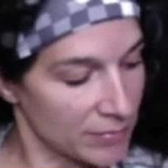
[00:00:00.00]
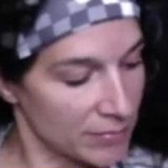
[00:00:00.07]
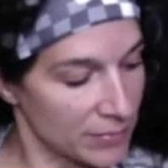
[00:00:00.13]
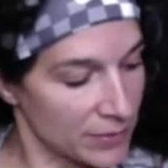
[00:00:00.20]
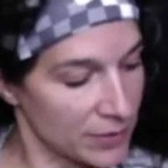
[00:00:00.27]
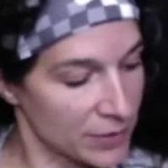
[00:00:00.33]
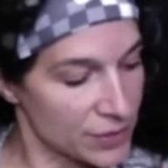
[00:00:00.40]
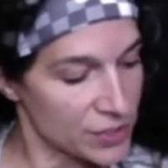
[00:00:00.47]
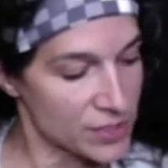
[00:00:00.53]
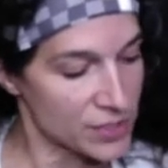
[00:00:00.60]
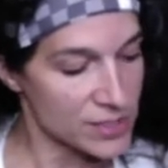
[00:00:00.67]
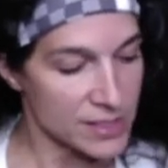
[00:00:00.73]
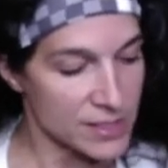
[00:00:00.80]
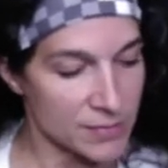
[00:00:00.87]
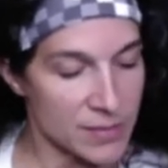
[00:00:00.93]
they're
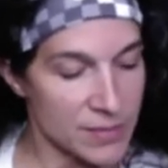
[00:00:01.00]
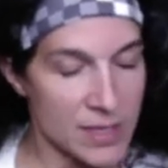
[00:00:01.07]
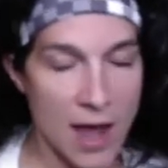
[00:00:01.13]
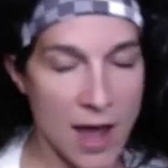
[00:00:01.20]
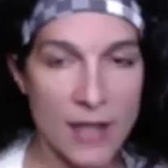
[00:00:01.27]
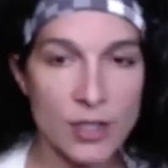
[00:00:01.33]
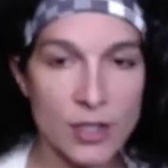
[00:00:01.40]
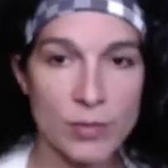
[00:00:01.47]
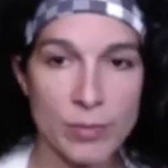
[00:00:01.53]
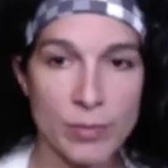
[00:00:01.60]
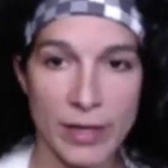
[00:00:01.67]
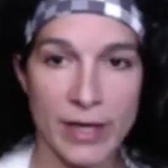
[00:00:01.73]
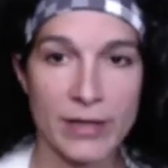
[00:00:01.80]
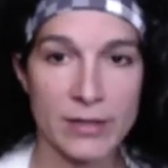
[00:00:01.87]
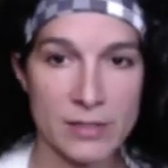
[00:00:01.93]
just some not good
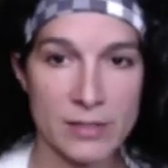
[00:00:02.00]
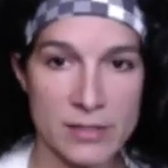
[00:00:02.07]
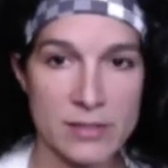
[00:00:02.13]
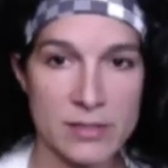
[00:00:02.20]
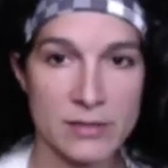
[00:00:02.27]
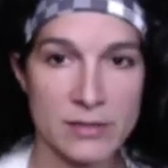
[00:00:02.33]
players.